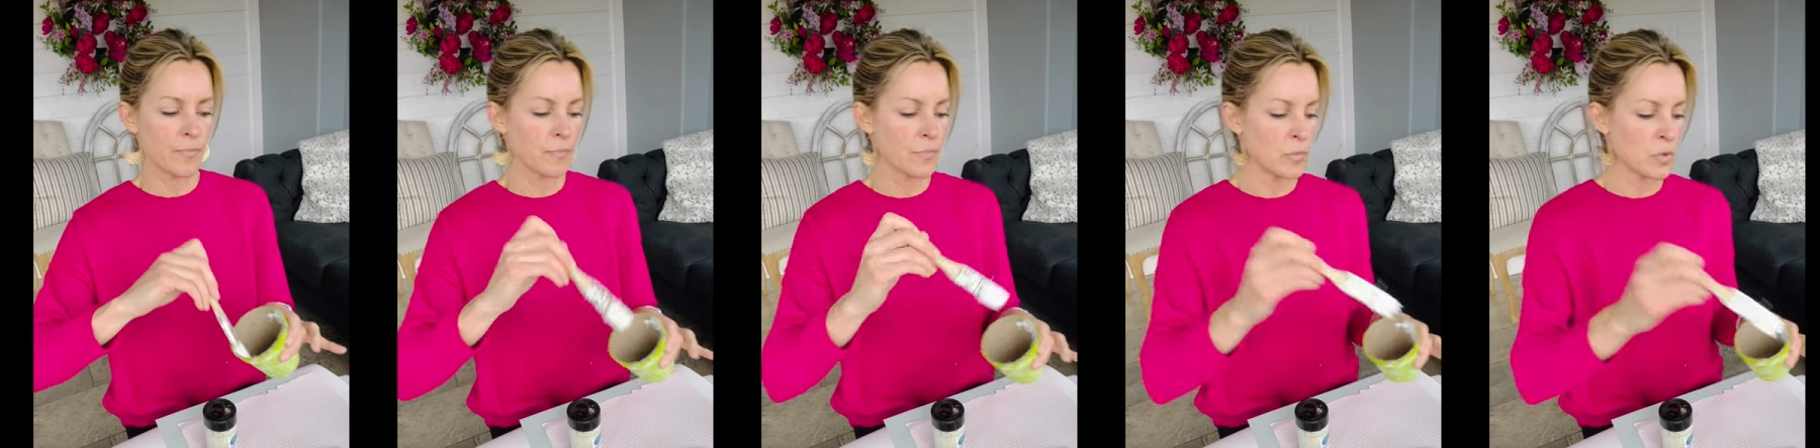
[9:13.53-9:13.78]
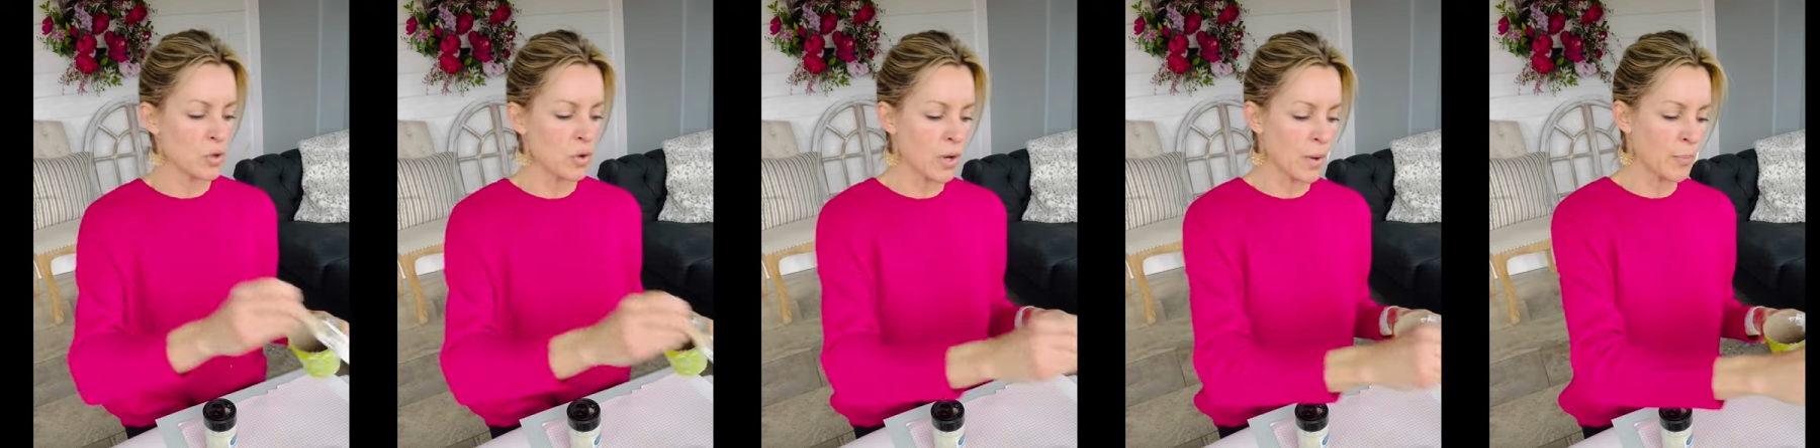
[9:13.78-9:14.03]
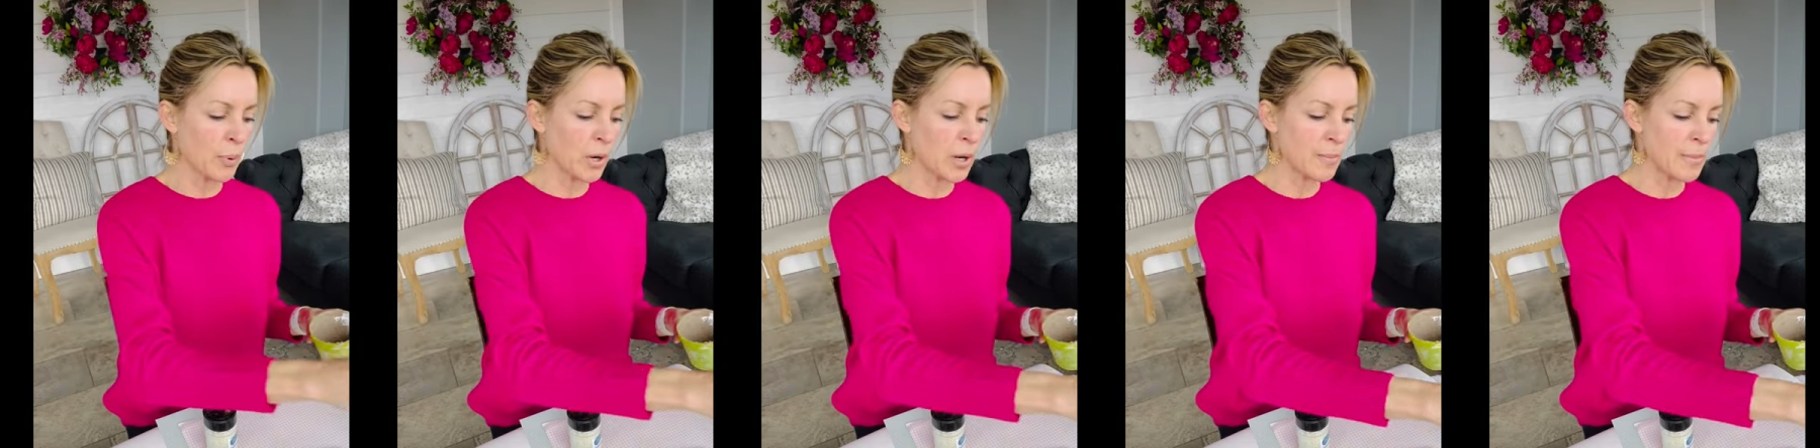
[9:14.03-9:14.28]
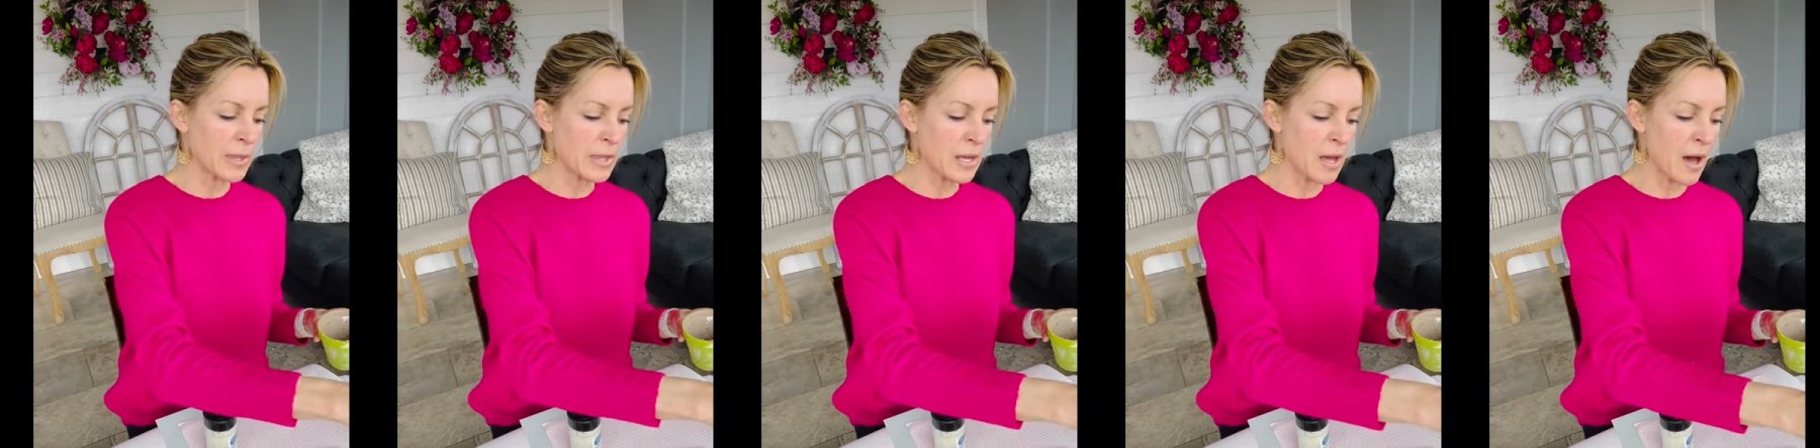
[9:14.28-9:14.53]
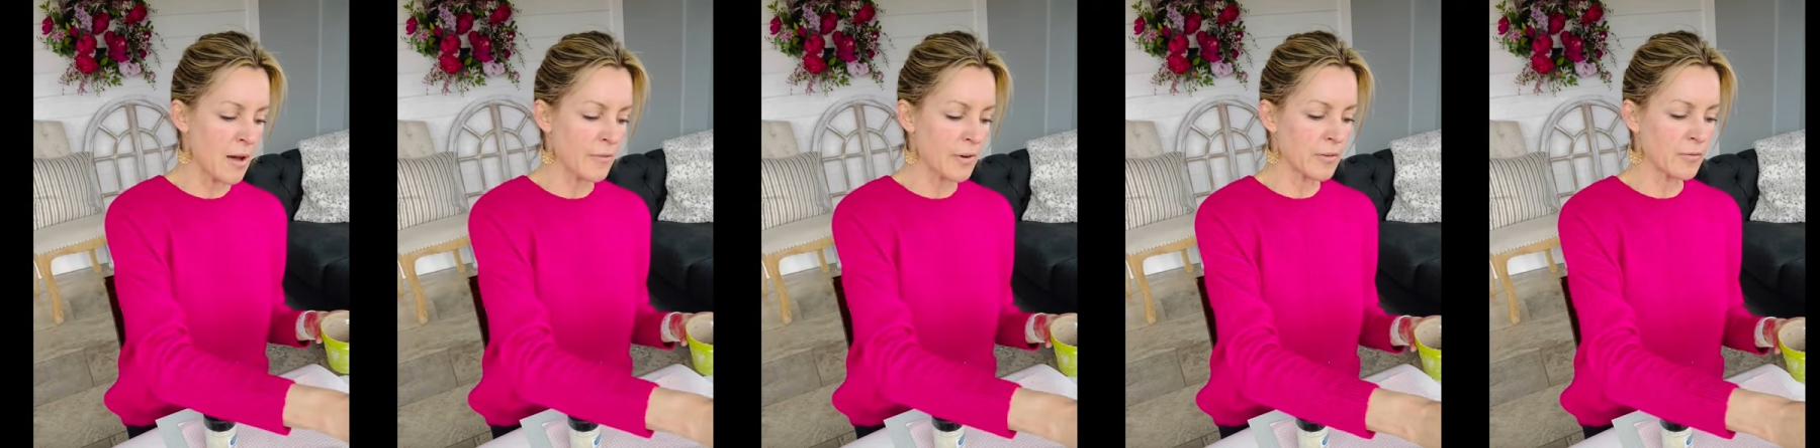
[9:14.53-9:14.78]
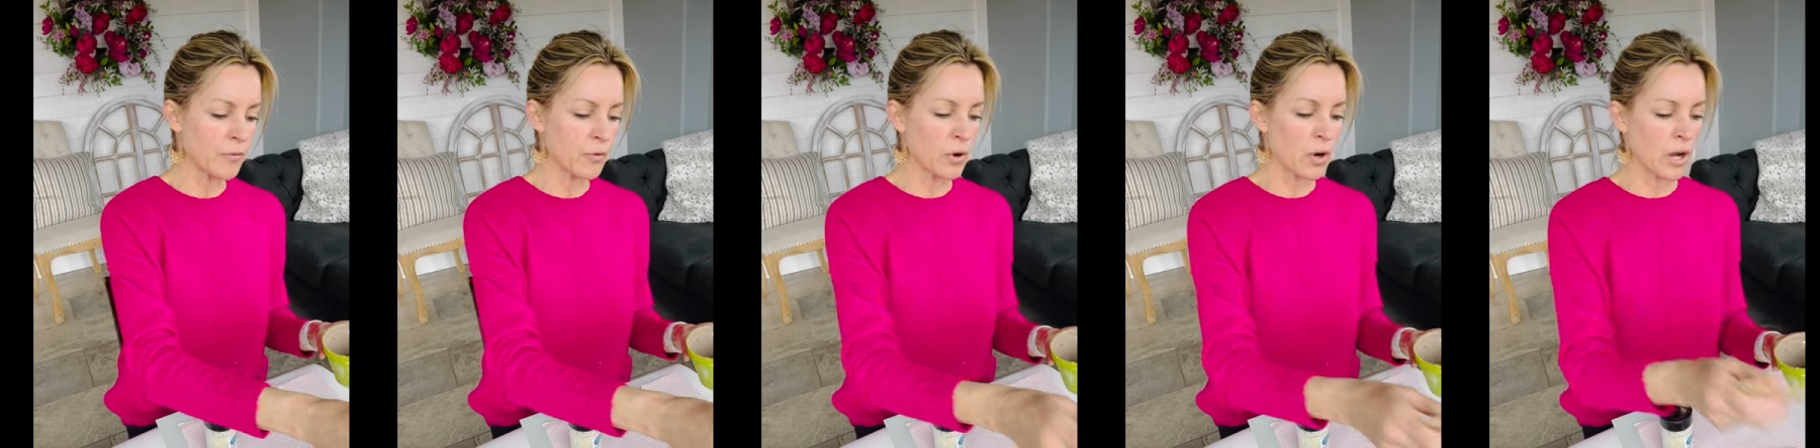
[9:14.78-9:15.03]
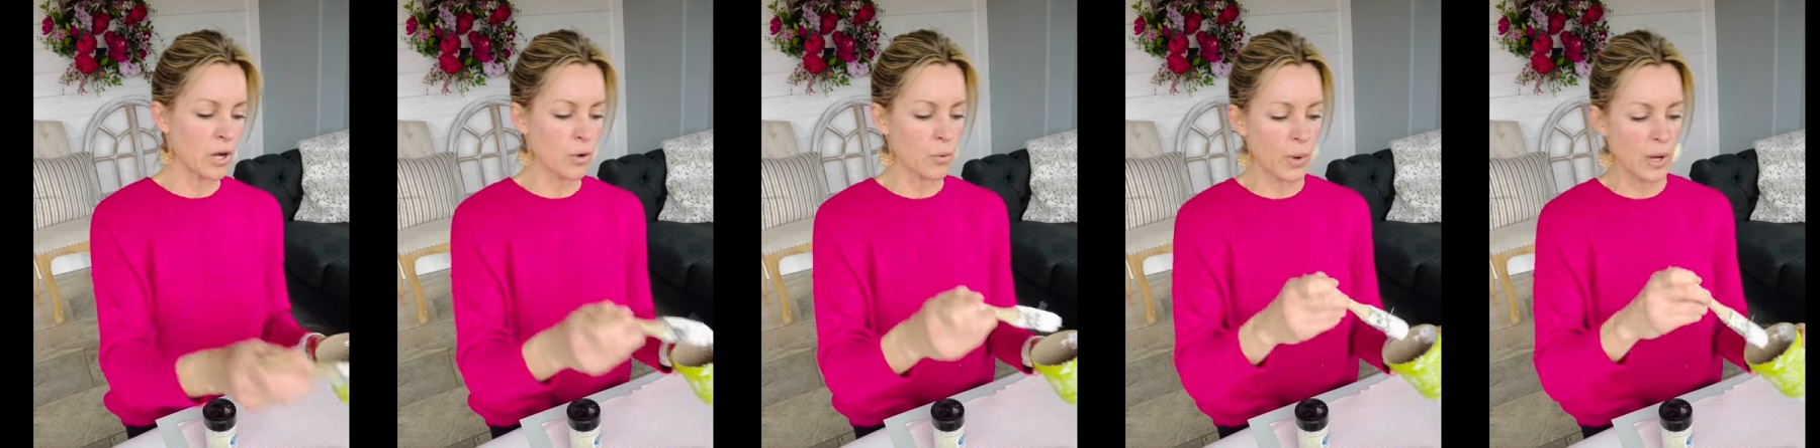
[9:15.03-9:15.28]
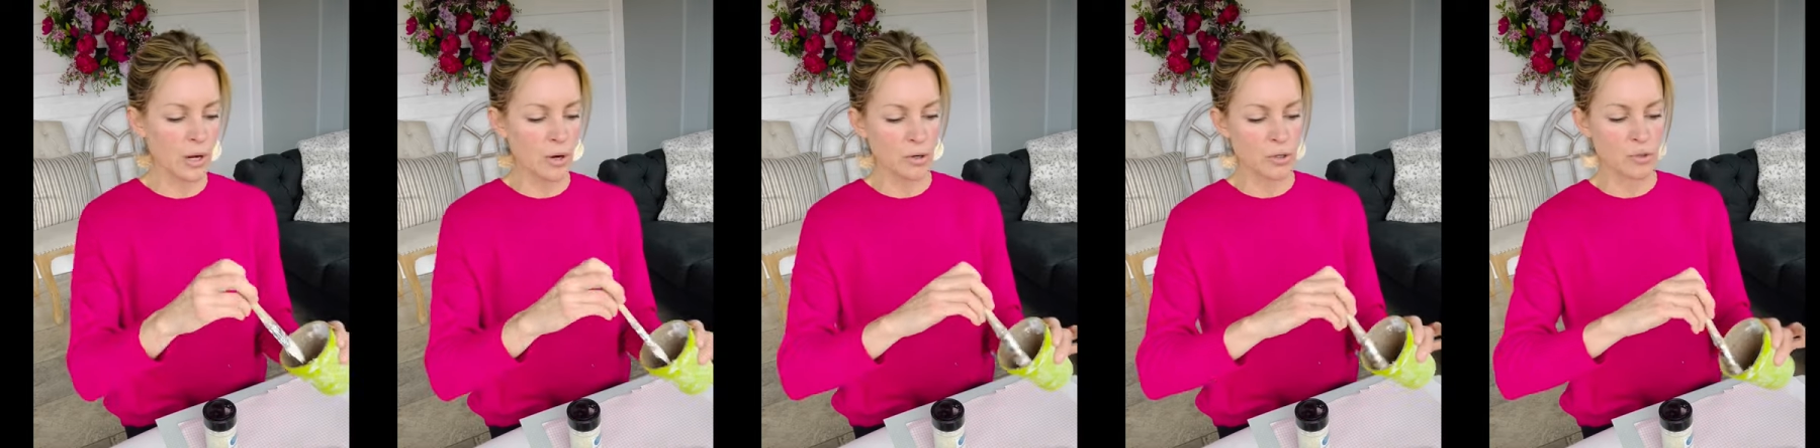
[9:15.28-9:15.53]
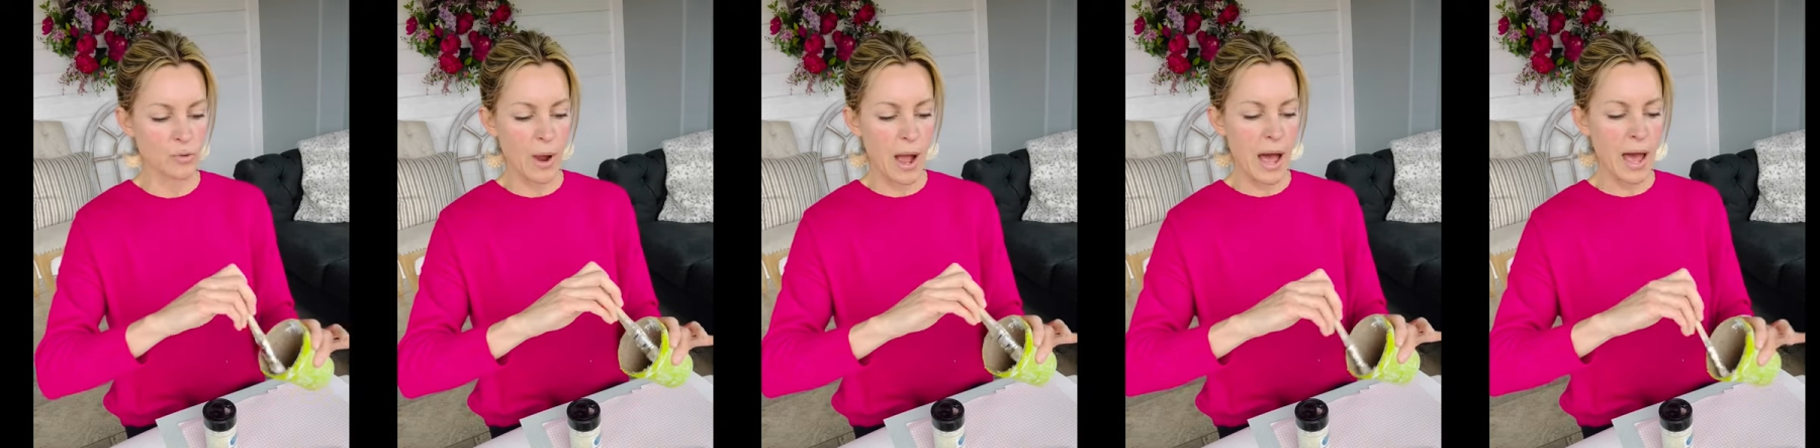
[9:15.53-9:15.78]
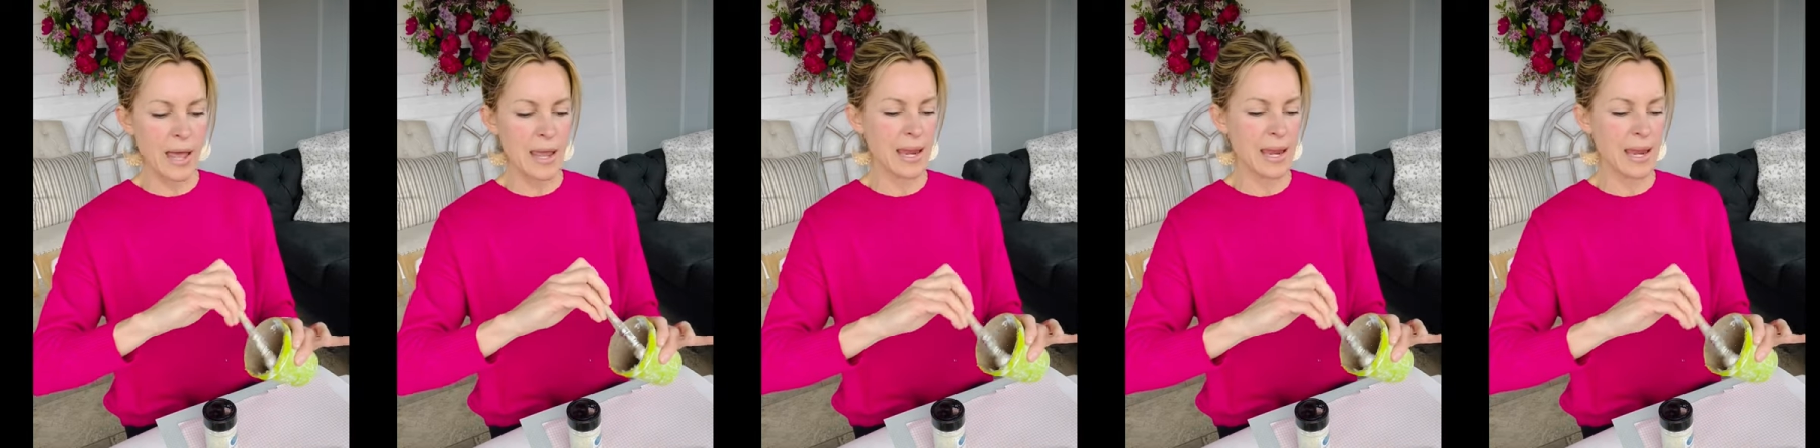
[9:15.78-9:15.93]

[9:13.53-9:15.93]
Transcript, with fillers: you can put them in the oven for a quicker dry,